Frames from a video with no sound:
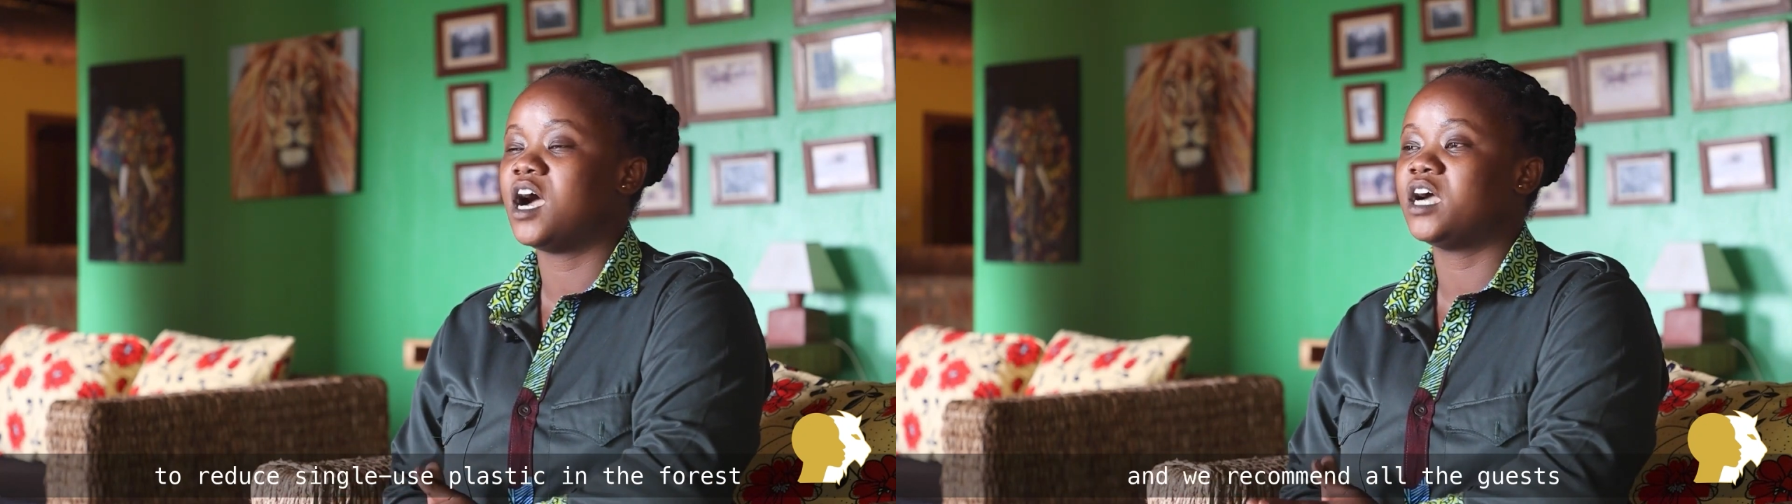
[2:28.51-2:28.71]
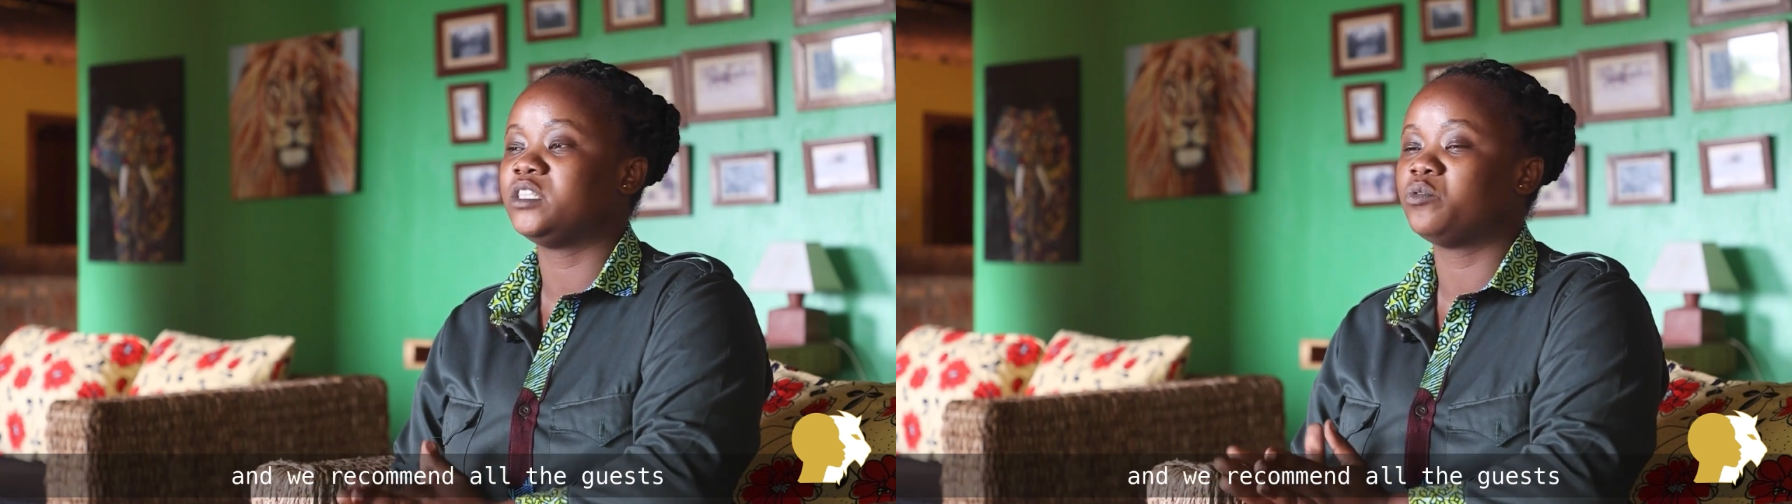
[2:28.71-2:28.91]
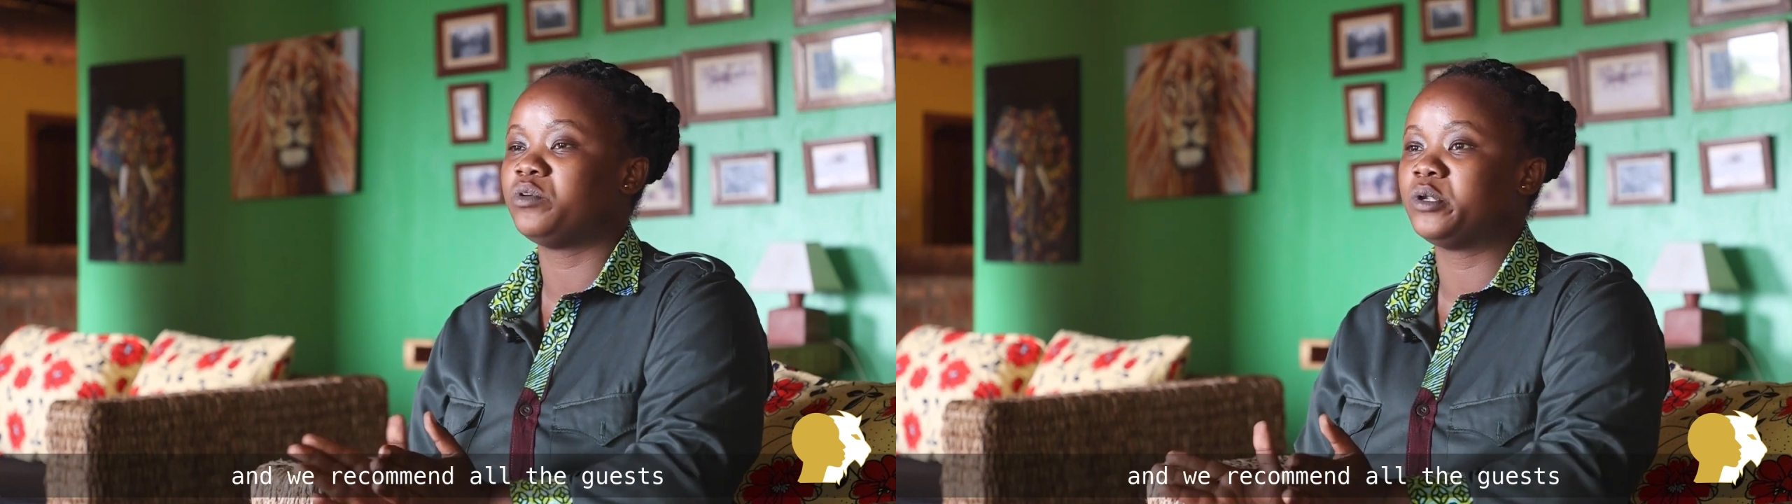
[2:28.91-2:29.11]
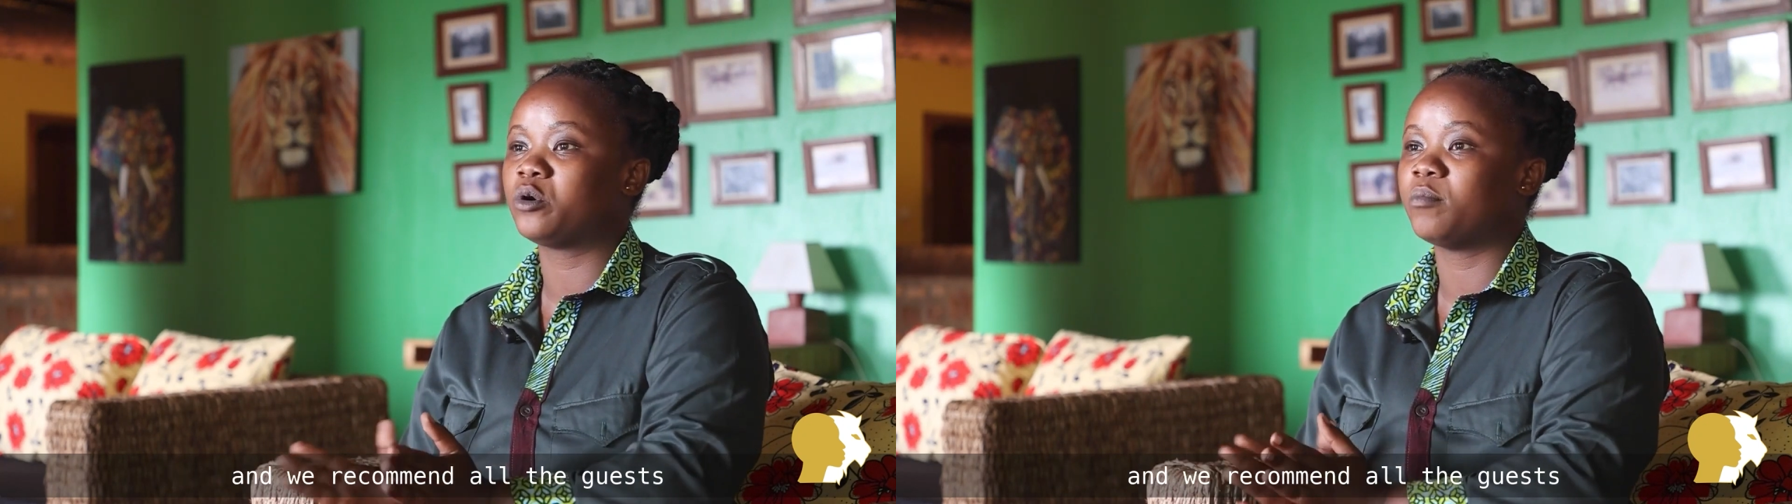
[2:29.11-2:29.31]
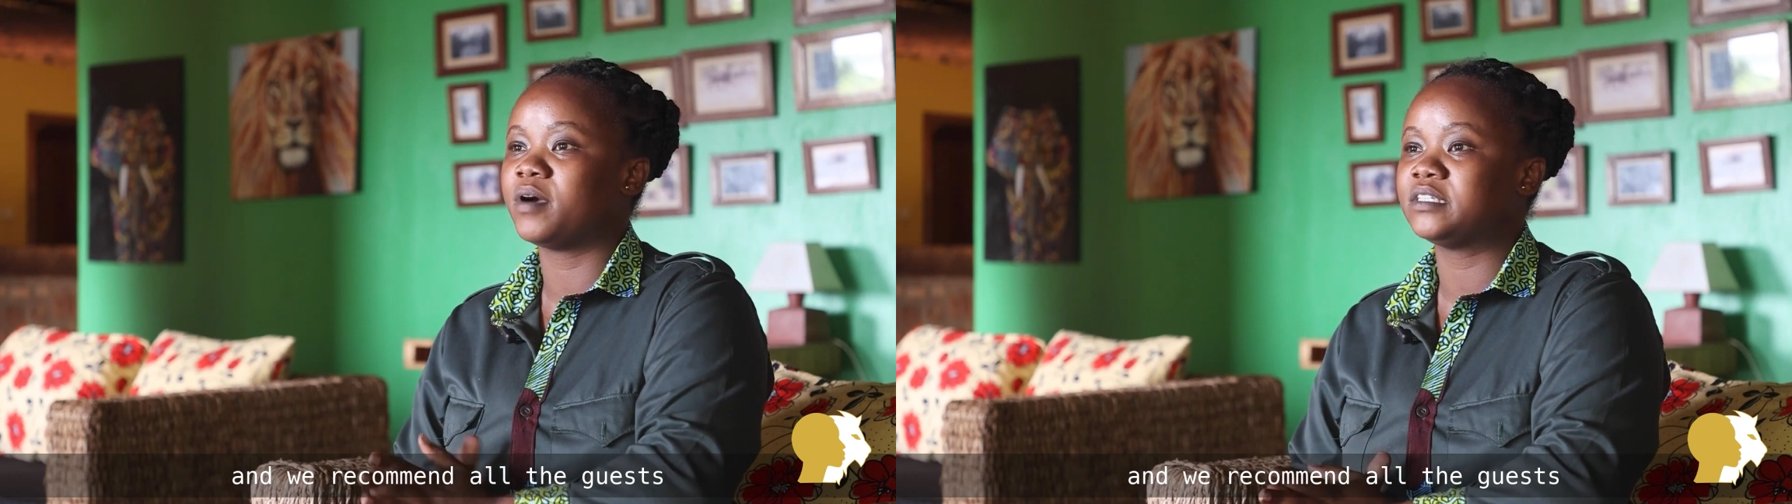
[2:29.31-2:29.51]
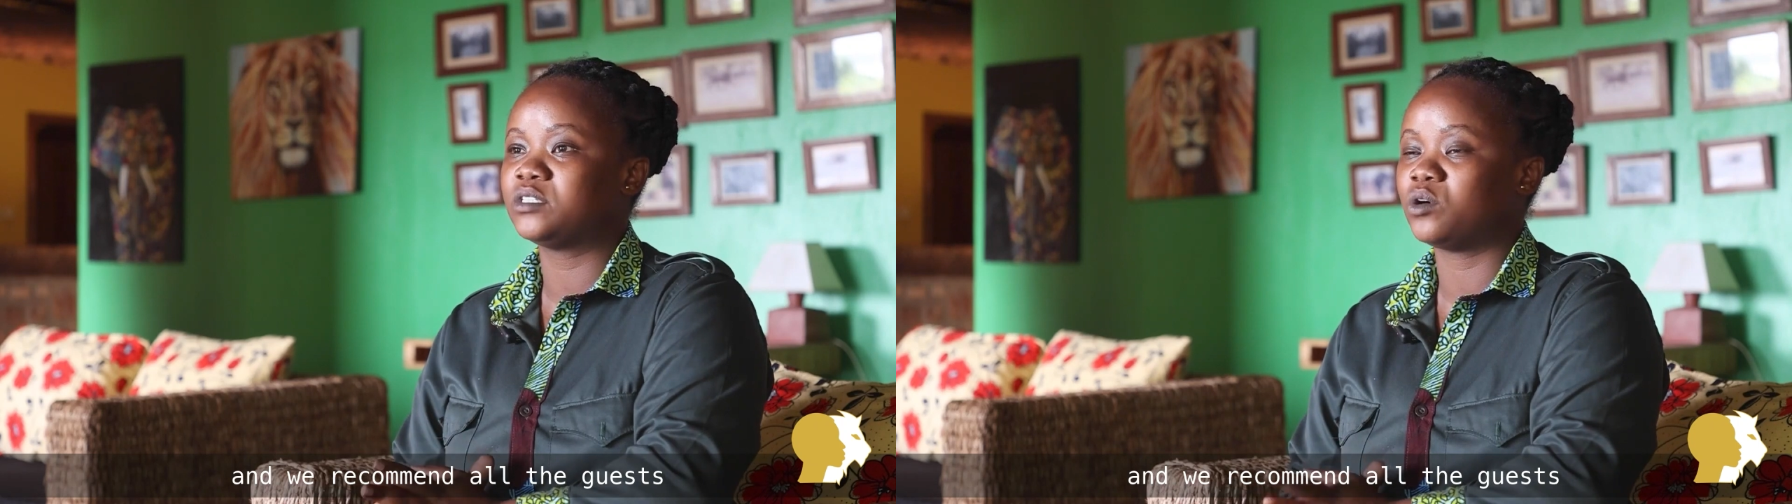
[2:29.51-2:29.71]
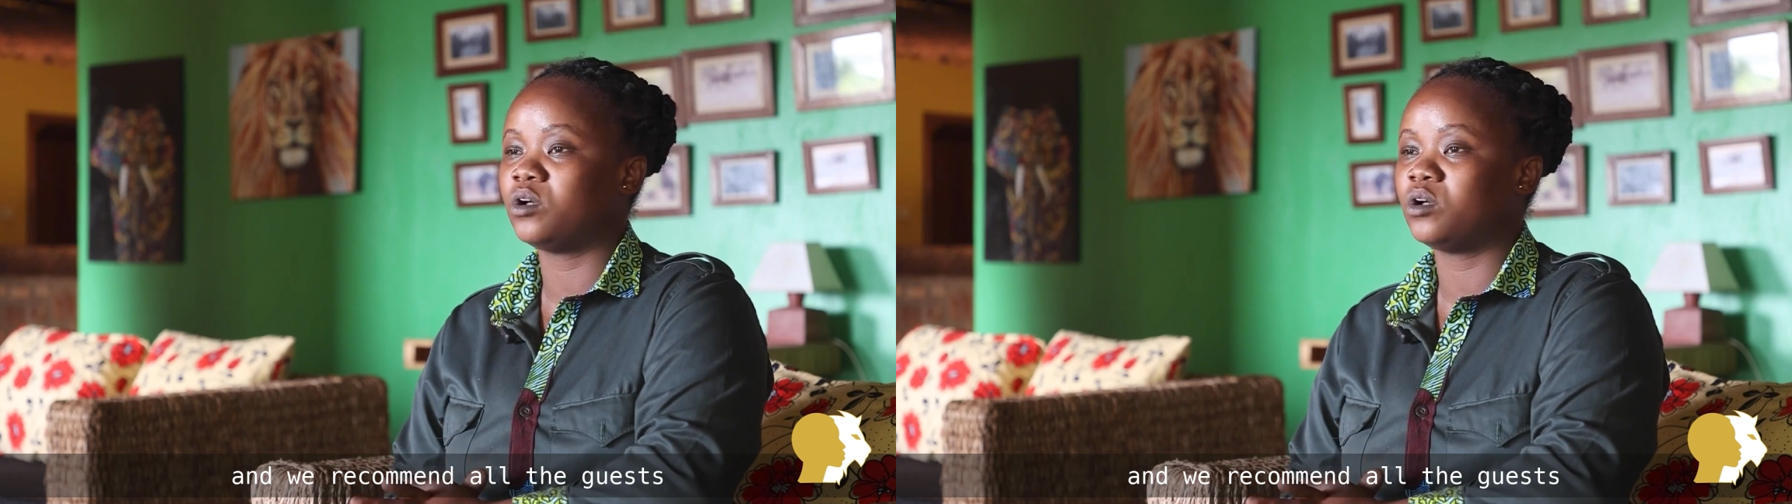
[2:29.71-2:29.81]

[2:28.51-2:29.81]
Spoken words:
And we recommend